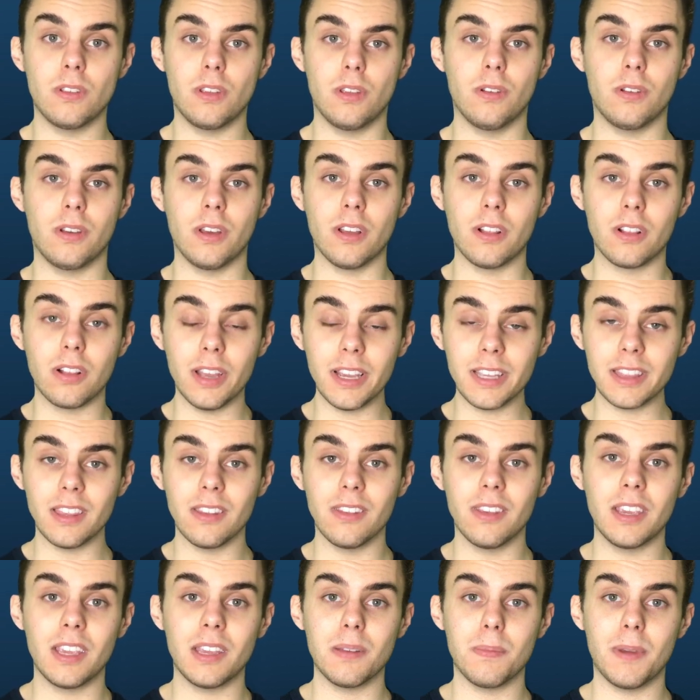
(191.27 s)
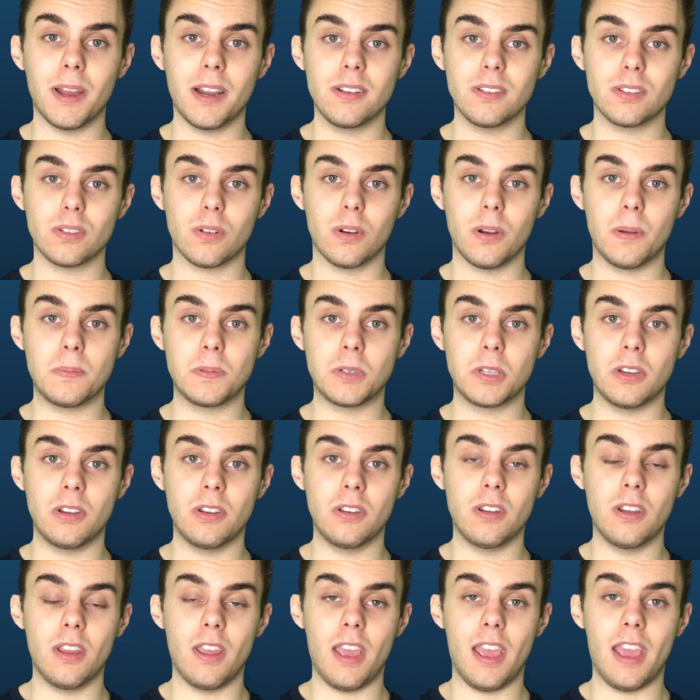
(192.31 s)
you can click the link in my
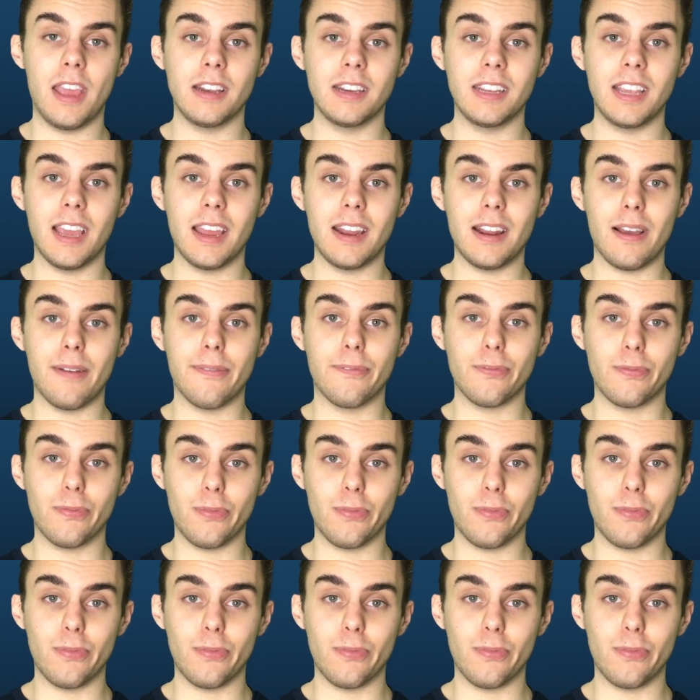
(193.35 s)
description and get a